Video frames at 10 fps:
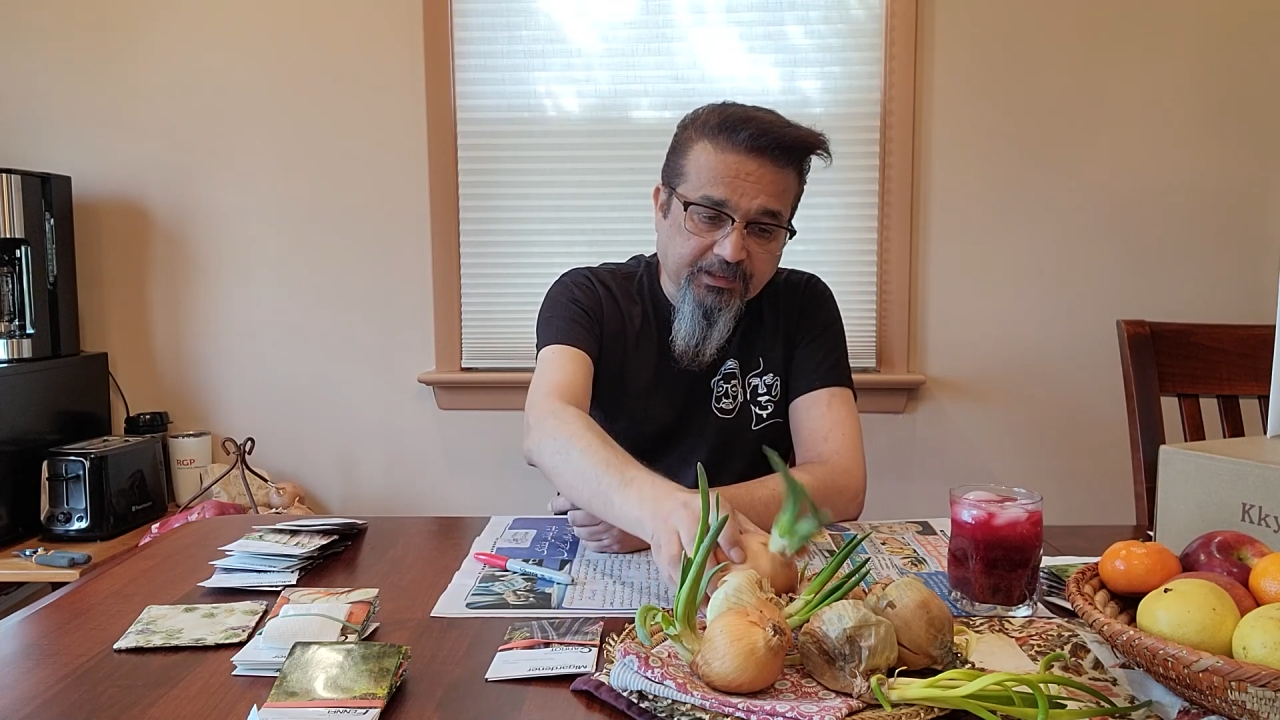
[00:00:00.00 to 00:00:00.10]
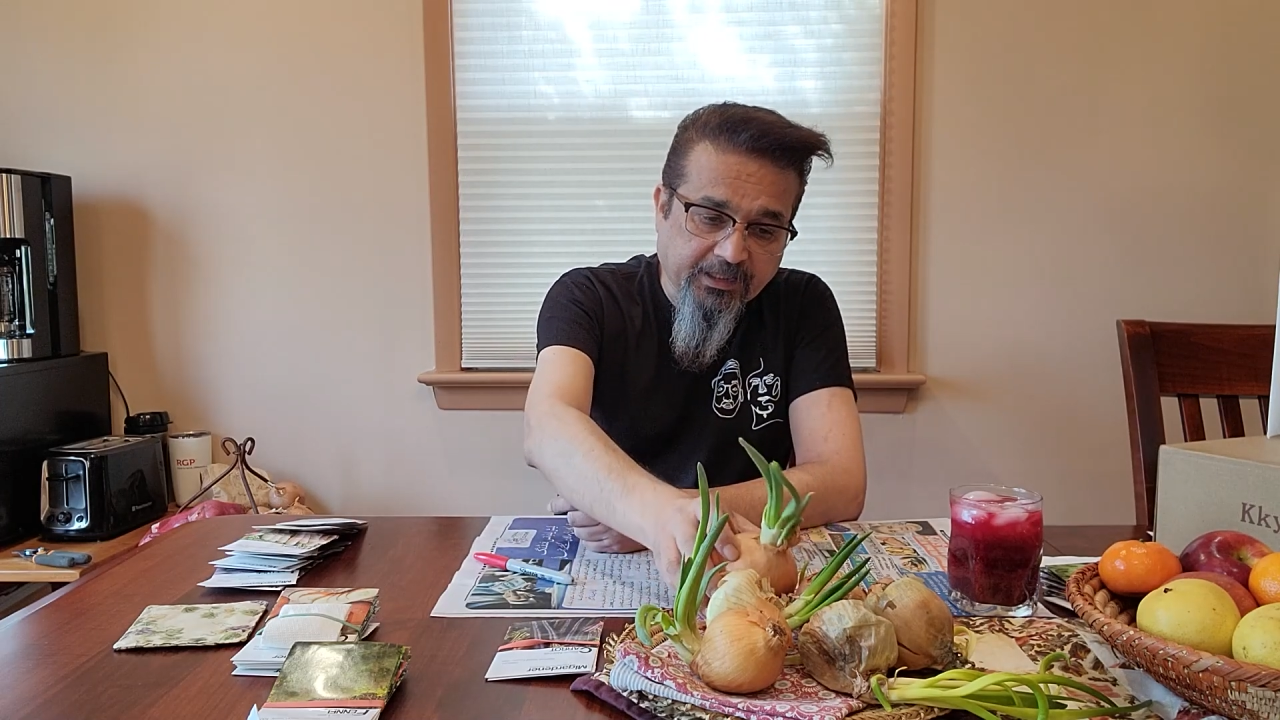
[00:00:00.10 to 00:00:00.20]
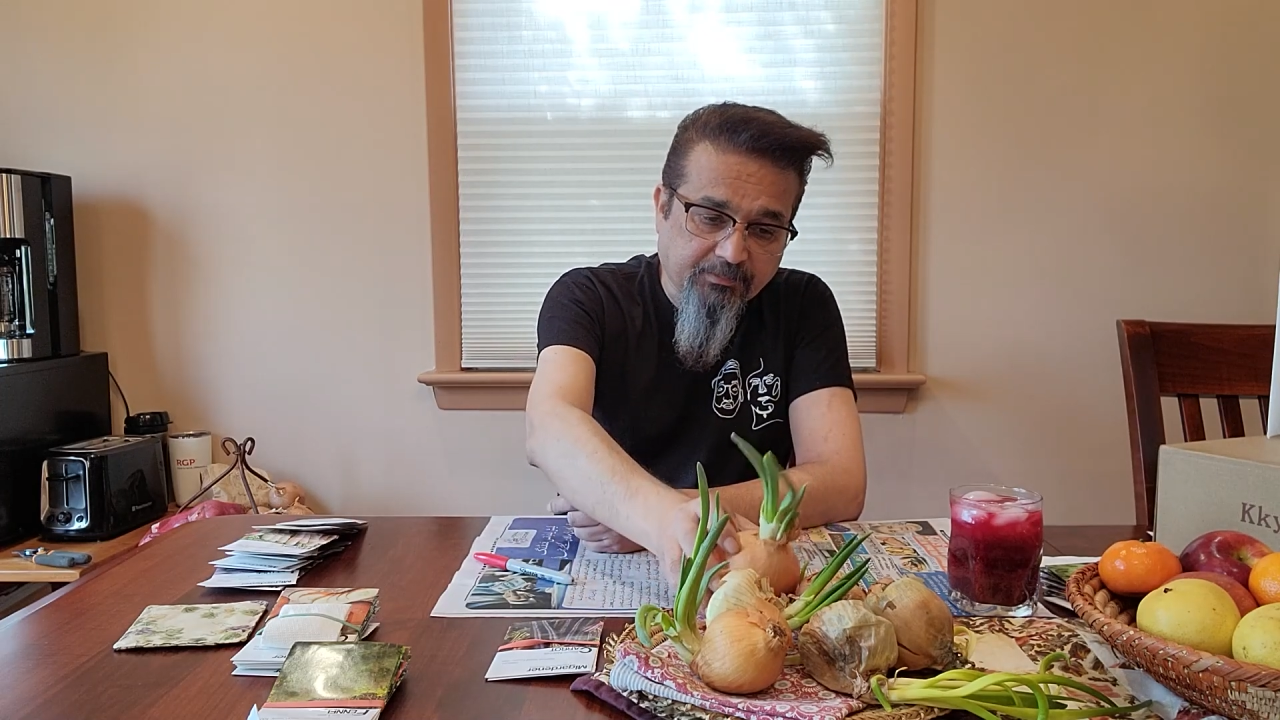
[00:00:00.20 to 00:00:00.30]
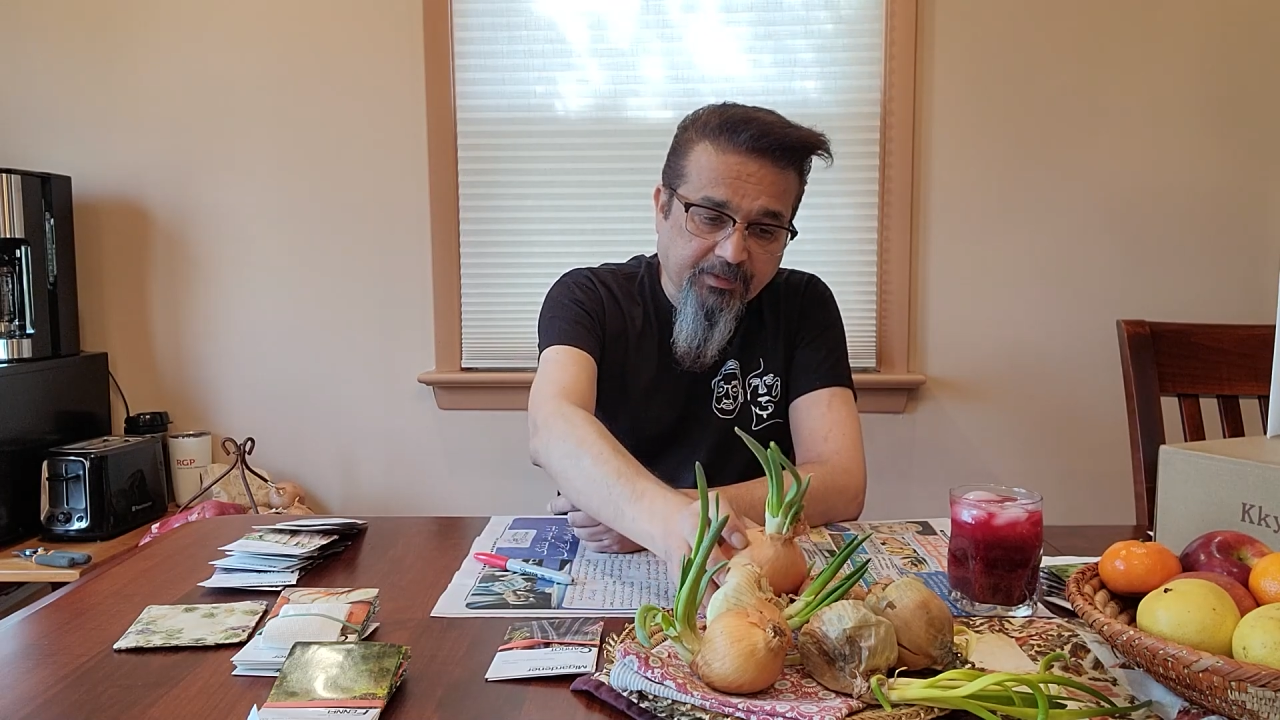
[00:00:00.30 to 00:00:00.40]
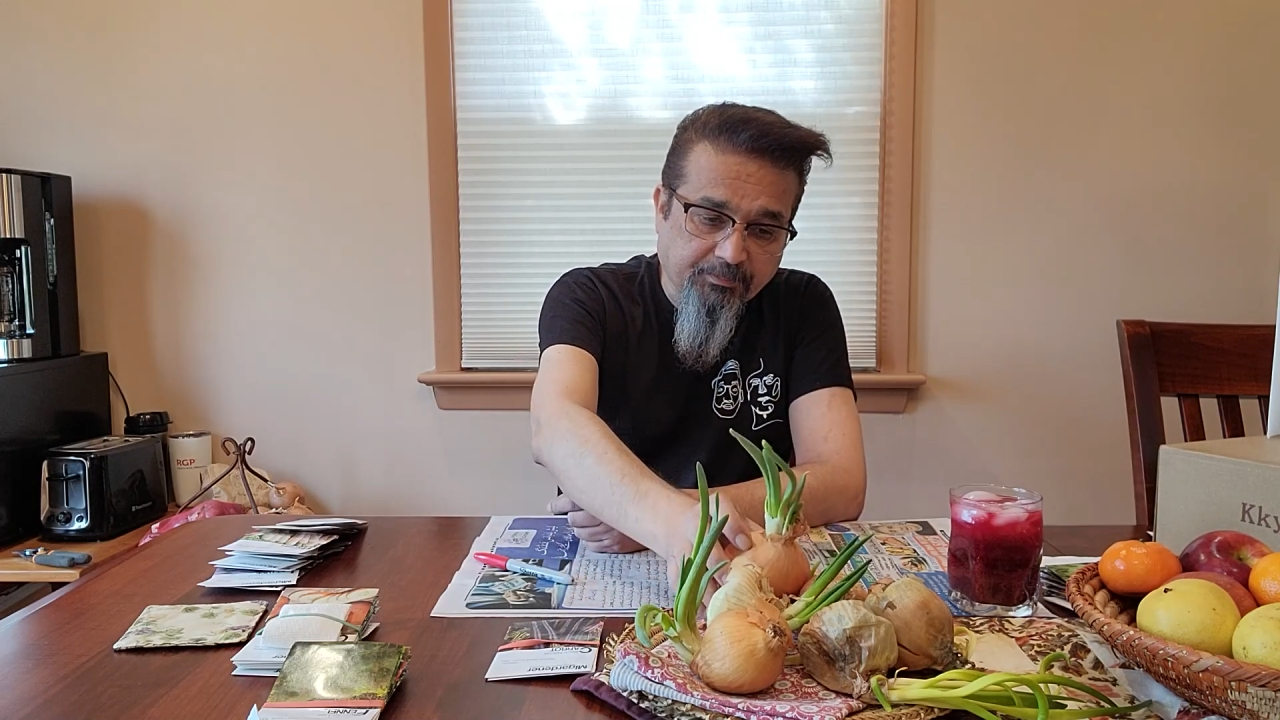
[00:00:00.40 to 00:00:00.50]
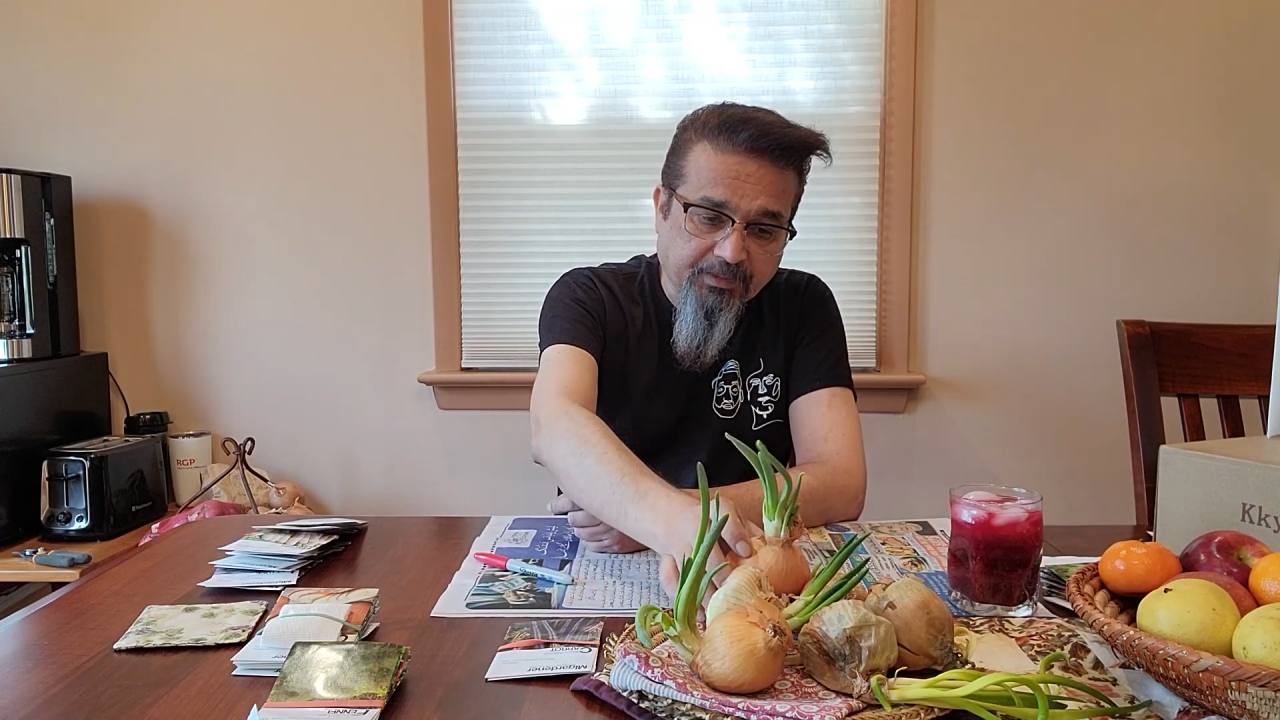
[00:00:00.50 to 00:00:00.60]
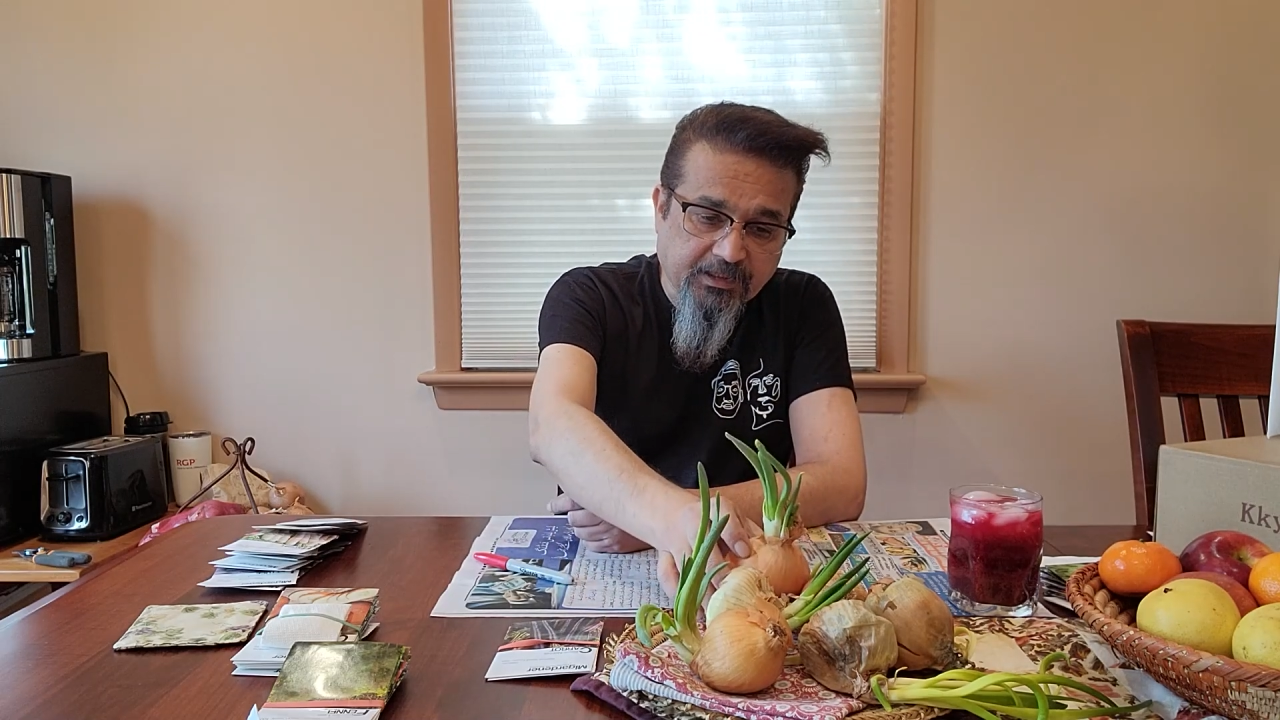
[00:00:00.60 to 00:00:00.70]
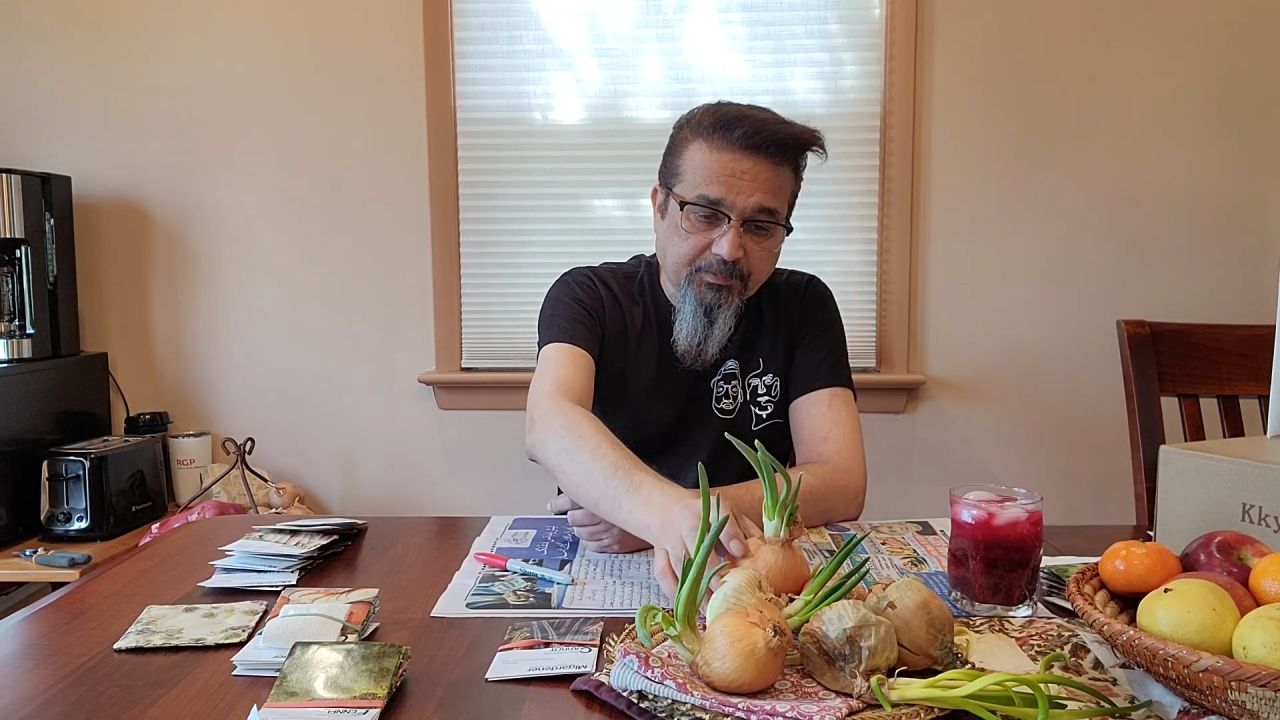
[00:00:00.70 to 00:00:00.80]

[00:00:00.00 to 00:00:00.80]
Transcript: and many